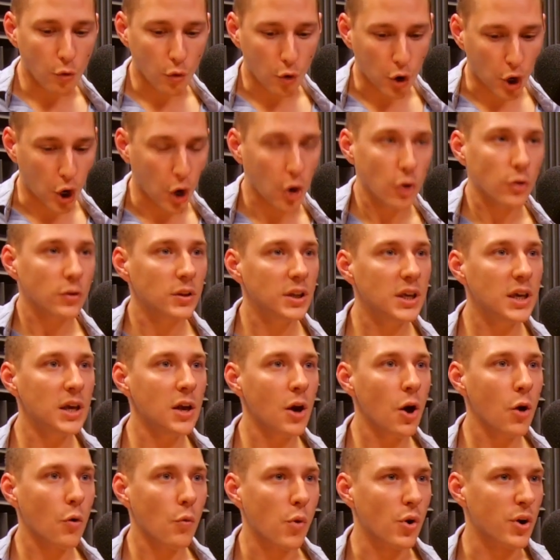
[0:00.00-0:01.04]
currently
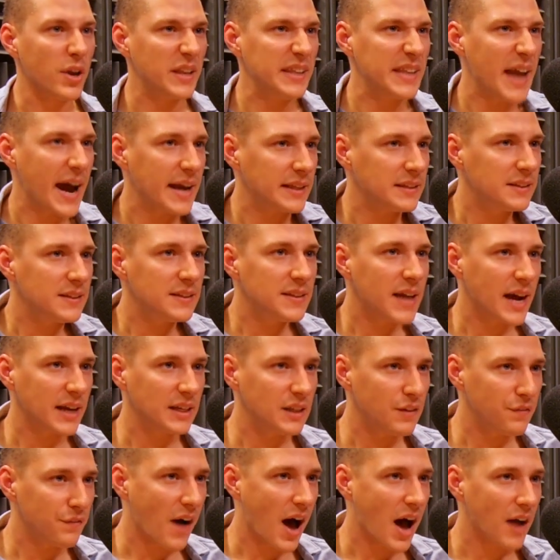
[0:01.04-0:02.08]
we're in
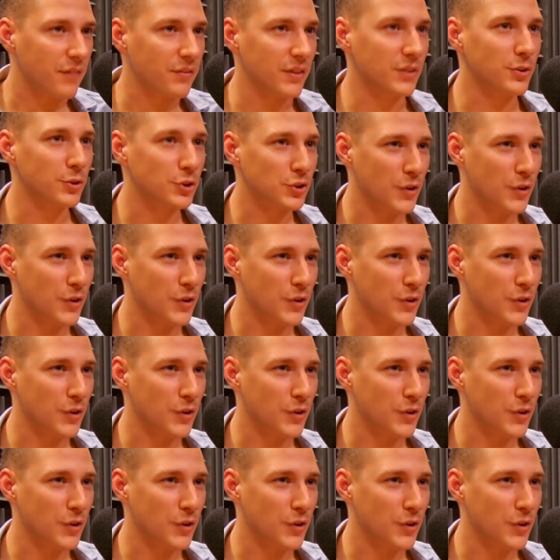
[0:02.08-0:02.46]
1995 and they're